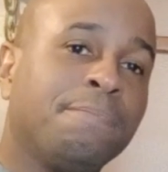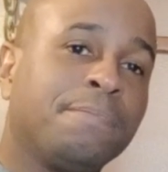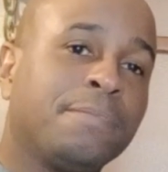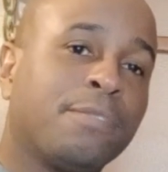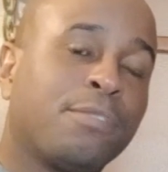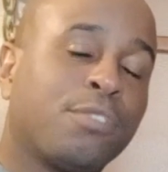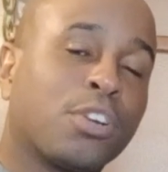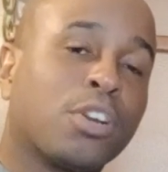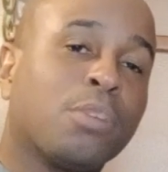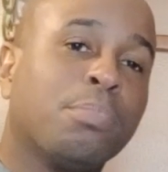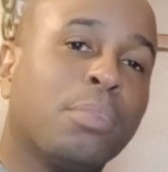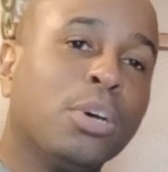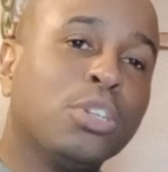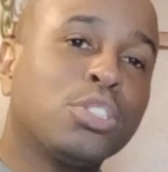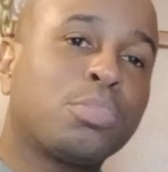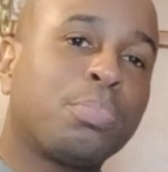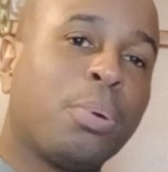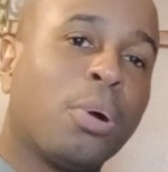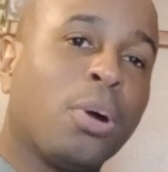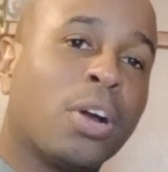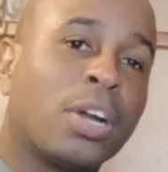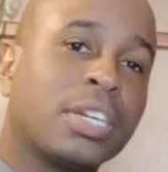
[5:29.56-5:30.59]
for the
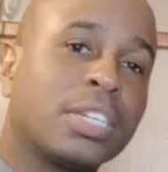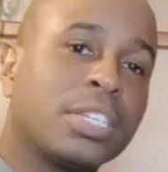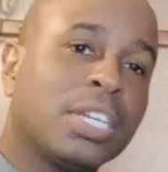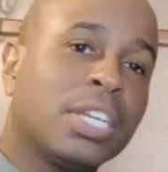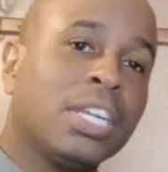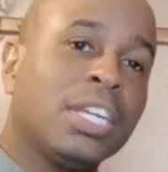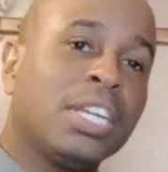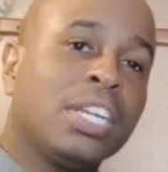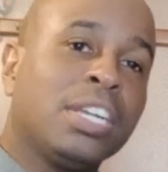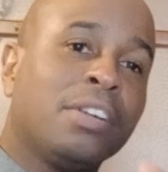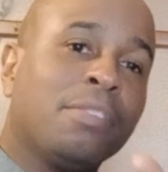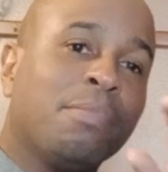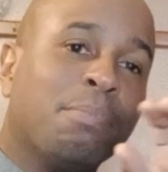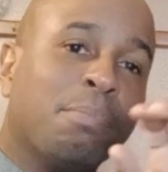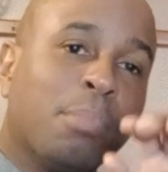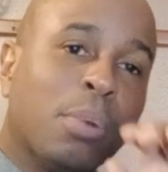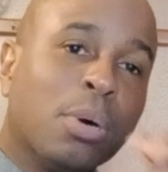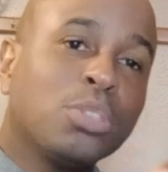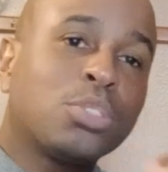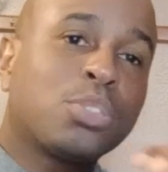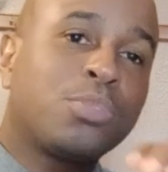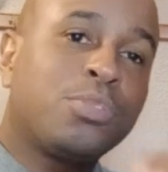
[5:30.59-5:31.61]
most part,
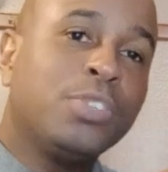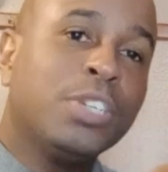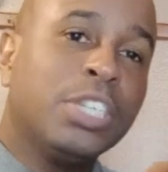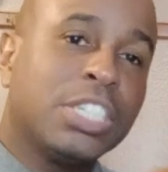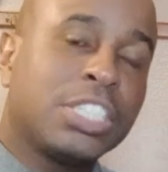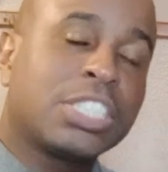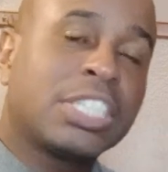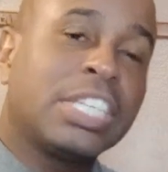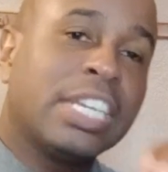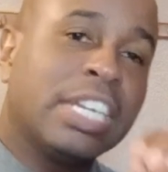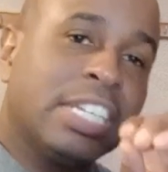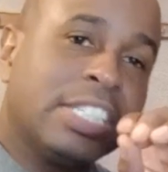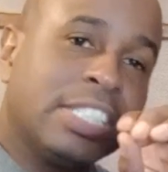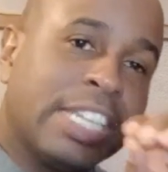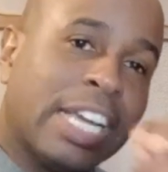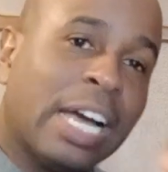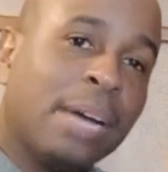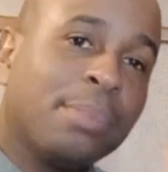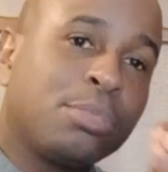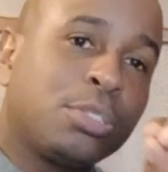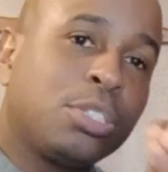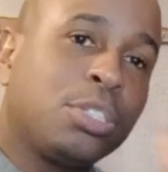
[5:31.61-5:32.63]
most fish can
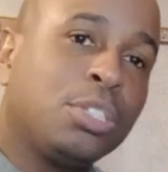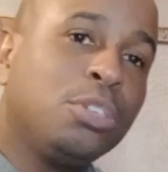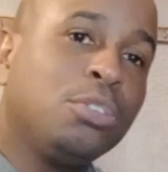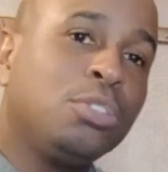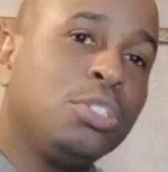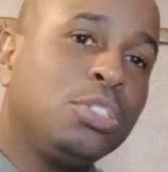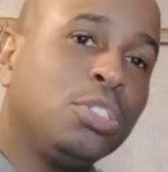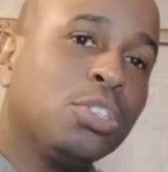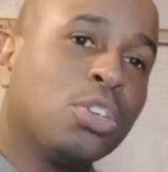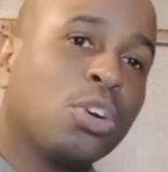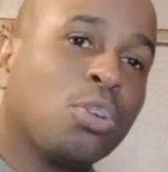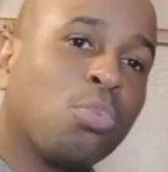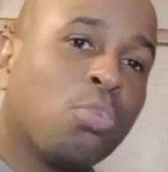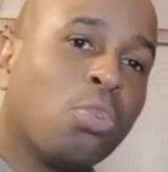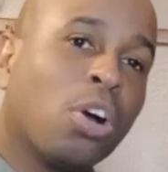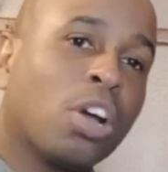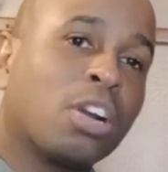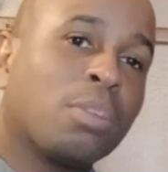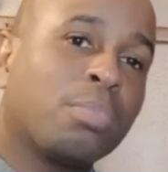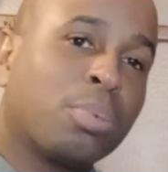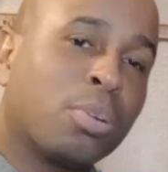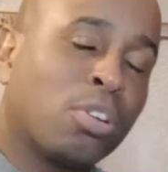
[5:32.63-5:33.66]
adapt to your
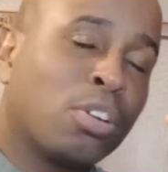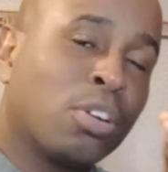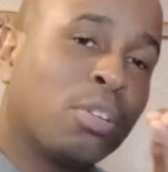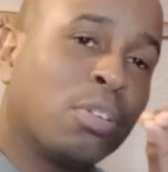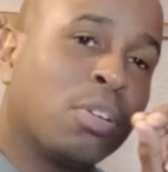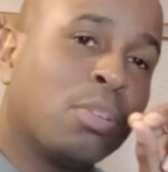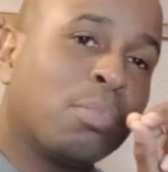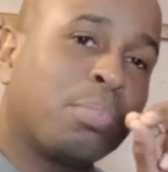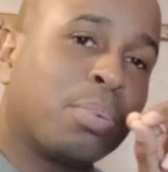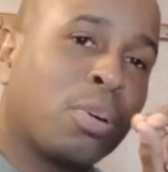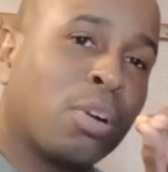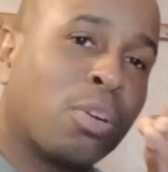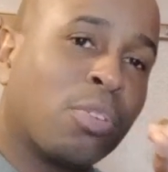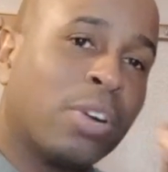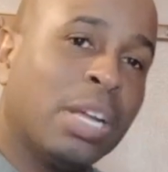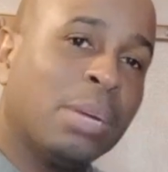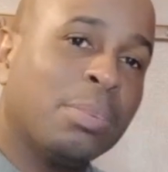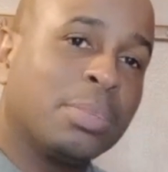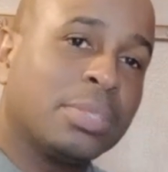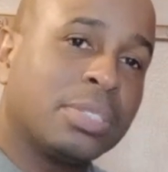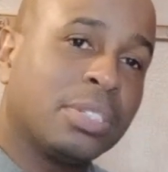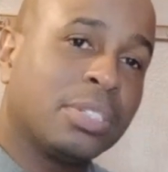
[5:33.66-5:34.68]
water
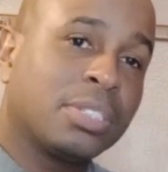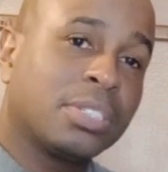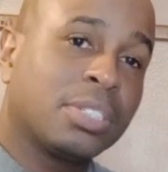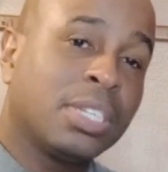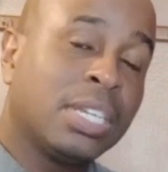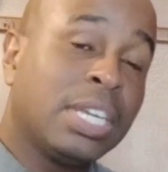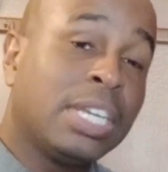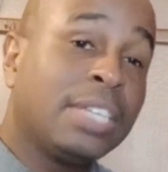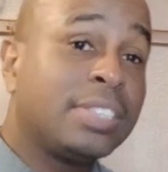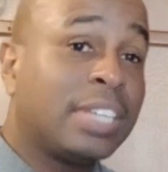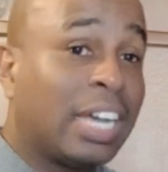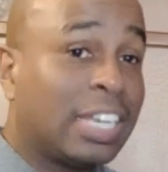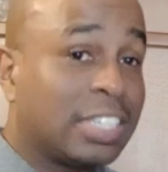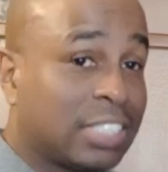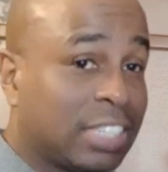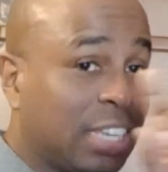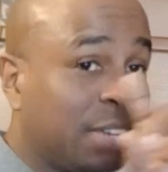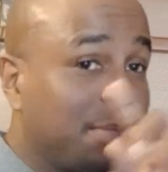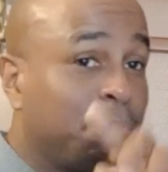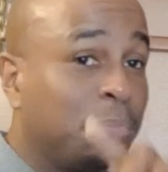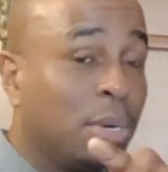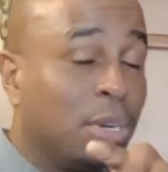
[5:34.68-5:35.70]
parameters. Now, I
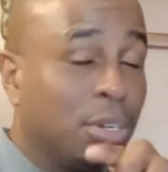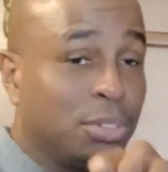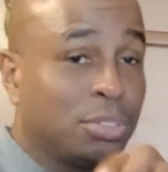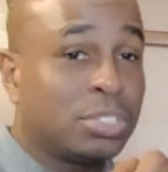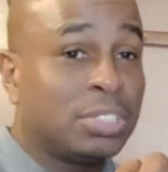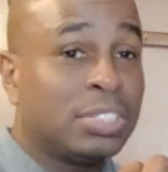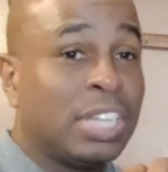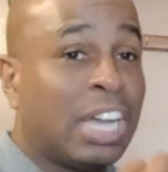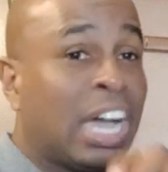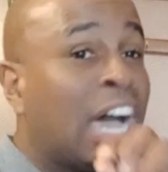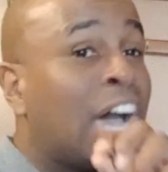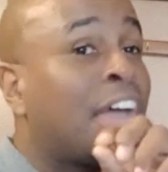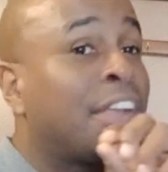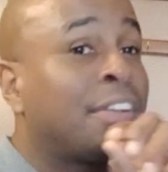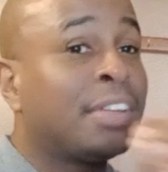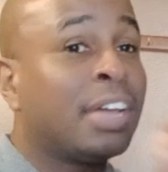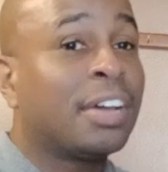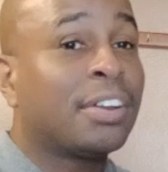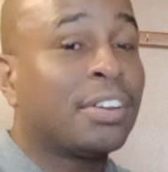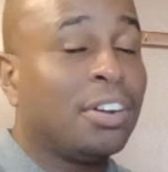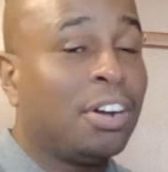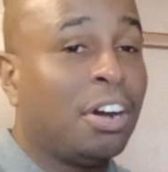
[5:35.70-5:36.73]
said most,
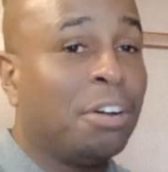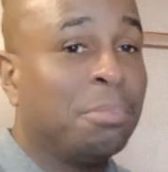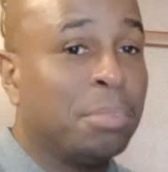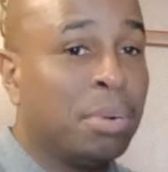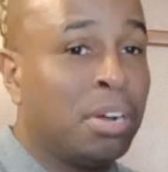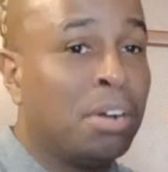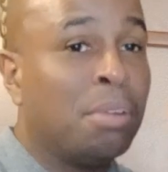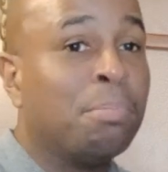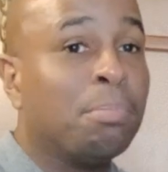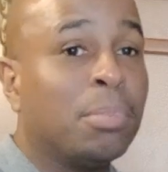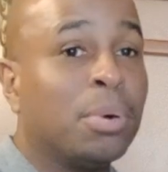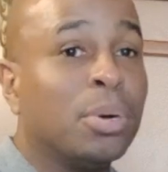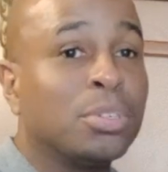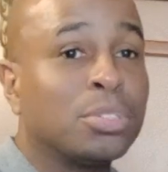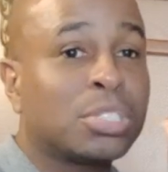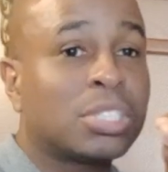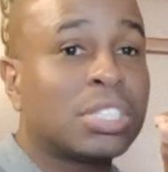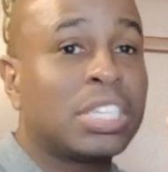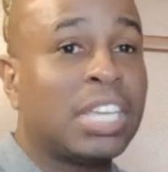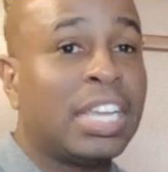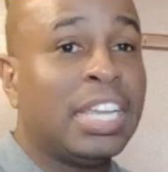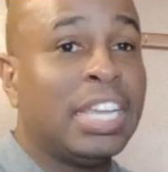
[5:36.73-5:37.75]
not all, but
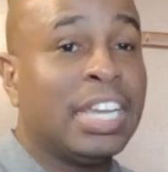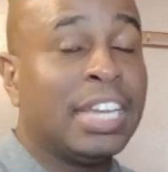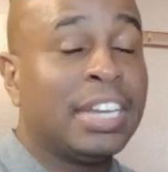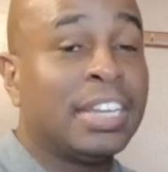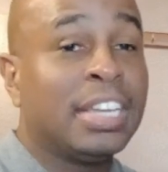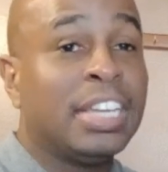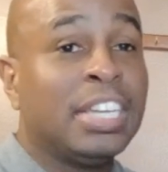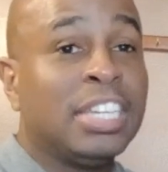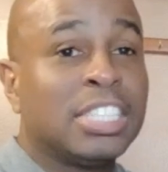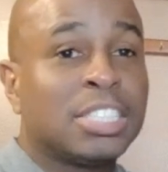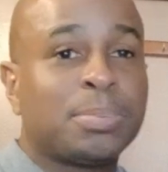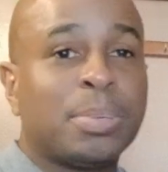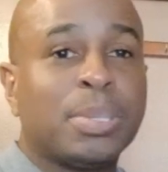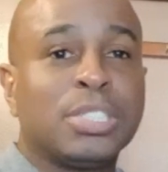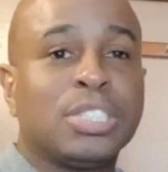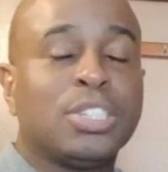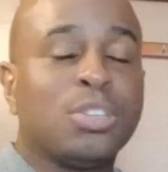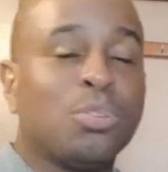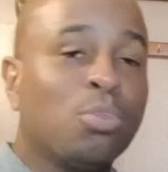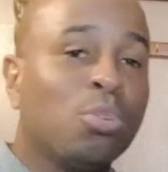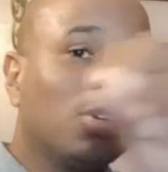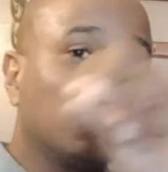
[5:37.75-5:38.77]
most can, especially
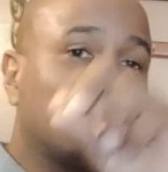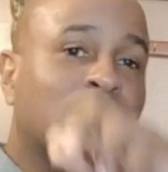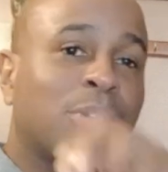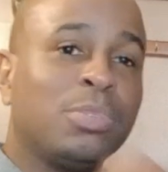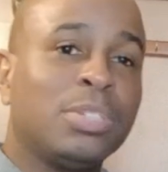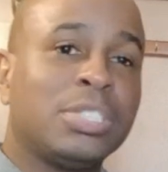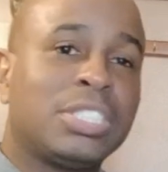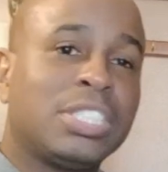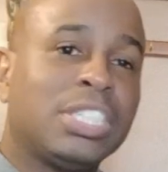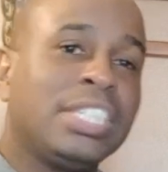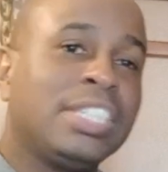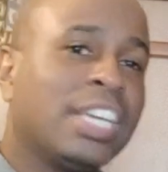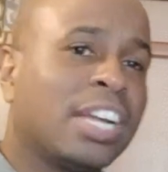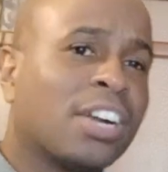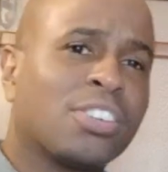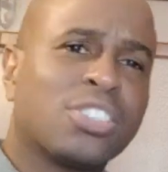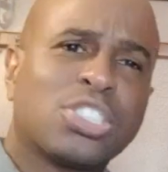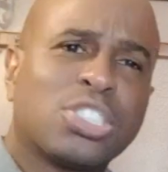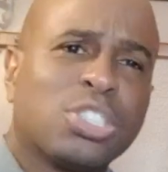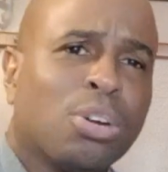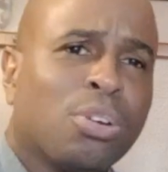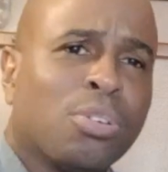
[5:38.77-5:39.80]
the ones that we see that are
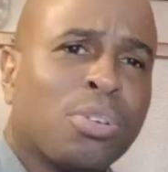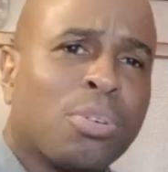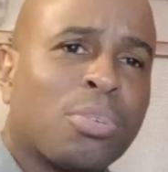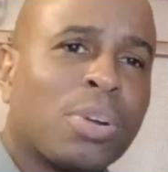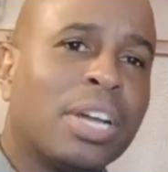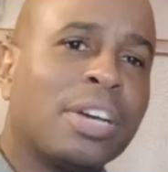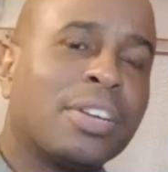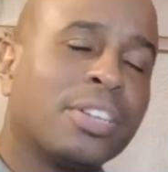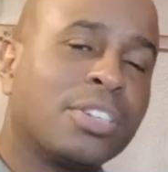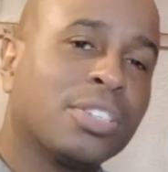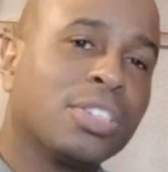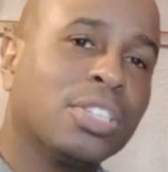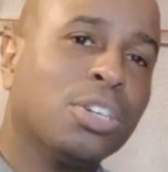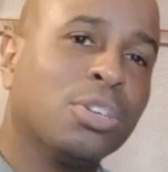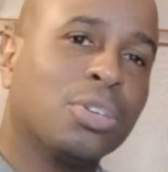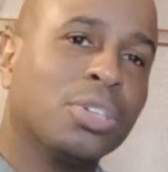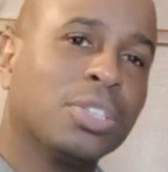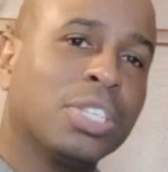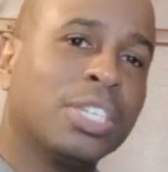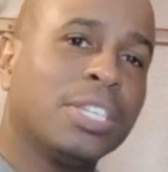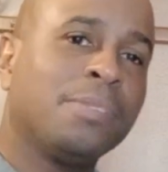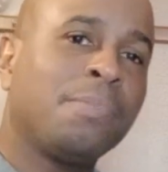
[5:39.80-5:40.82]
sold around here
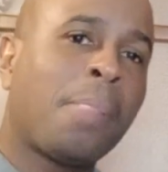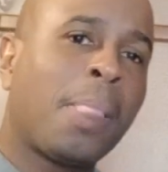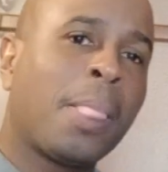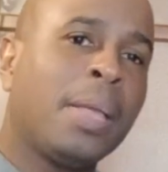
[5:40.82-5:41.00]
locally.